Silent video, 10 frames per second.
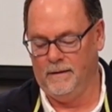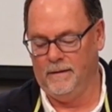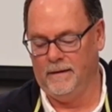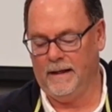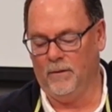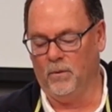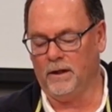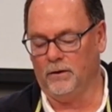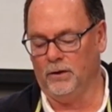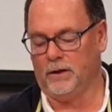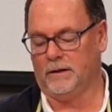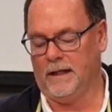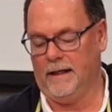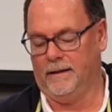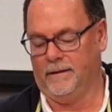and what it looked
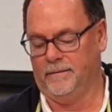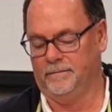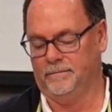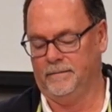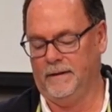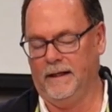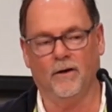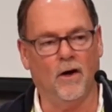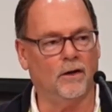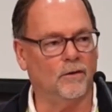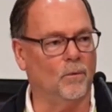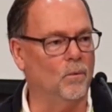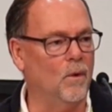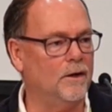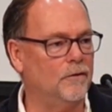like and all the
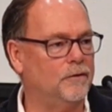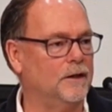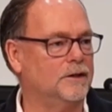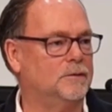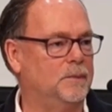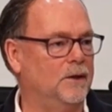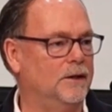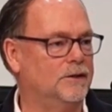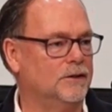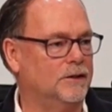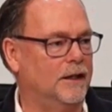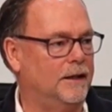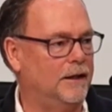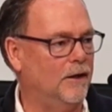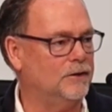wonderful experiences that
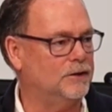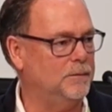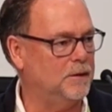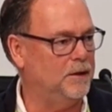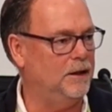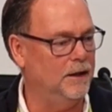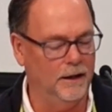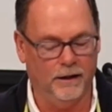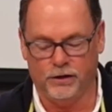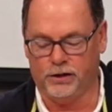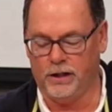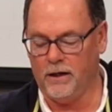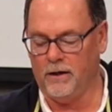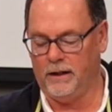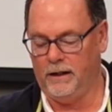are, seem to be
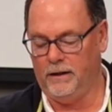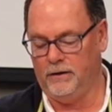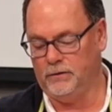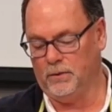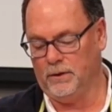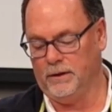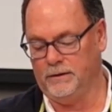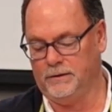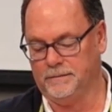shared in these words.